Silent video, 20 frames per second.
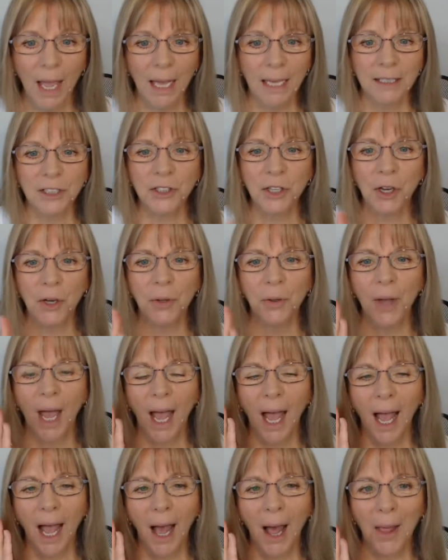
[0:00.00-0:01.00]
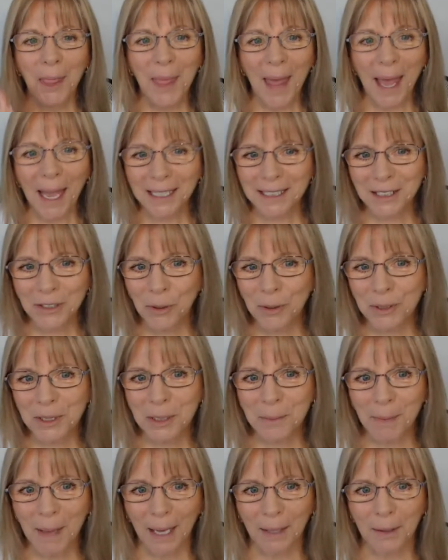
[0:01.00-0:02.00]
So that talks
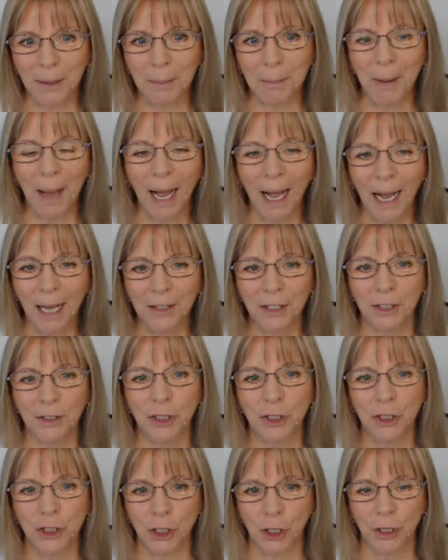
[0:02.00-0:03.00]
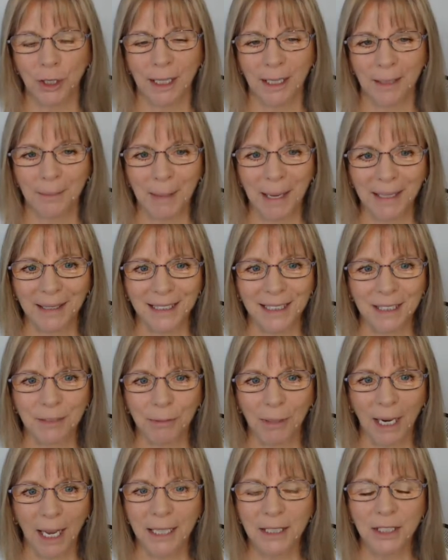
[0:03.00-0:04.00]
about the path and the journey about this
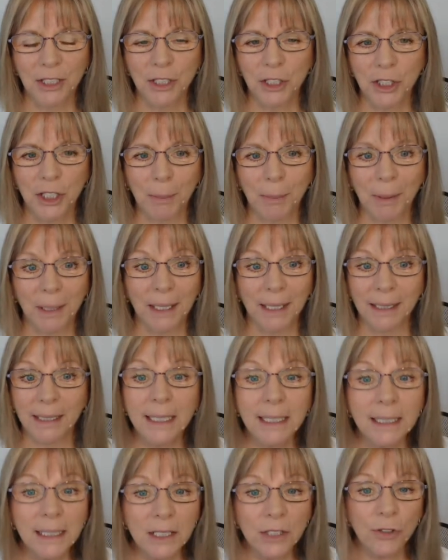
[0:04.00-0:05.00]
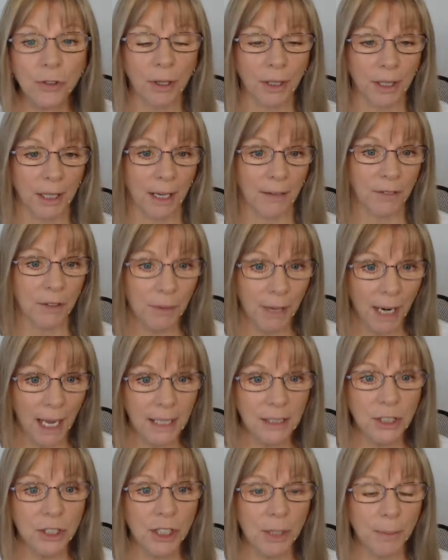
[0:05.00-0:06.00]
relationship, and it is strong enough. The
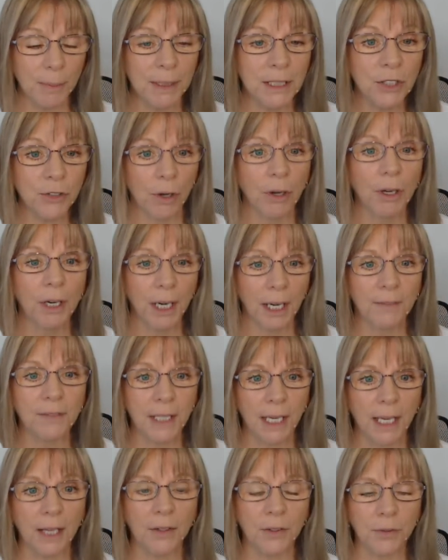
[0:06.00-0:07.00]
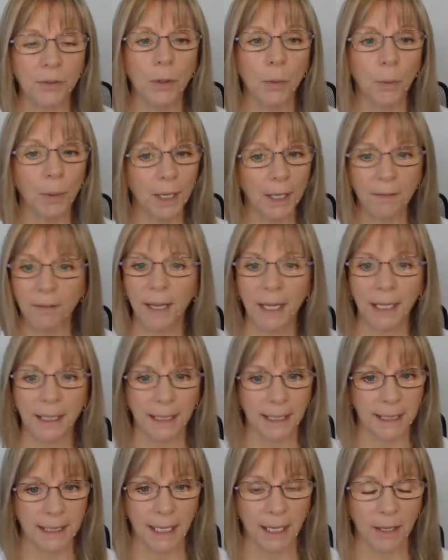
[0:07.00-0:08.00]
relationship is strong enough to get through whatever they
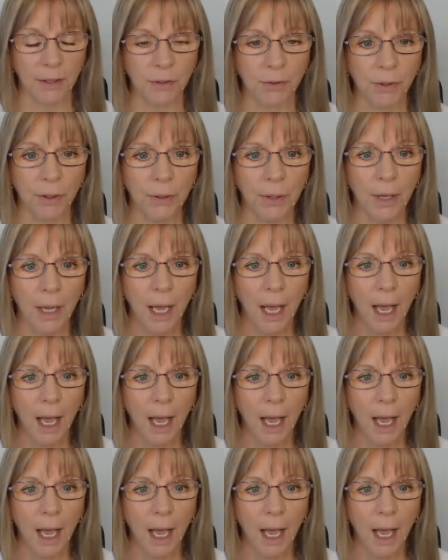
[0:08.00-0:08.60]
need to get through.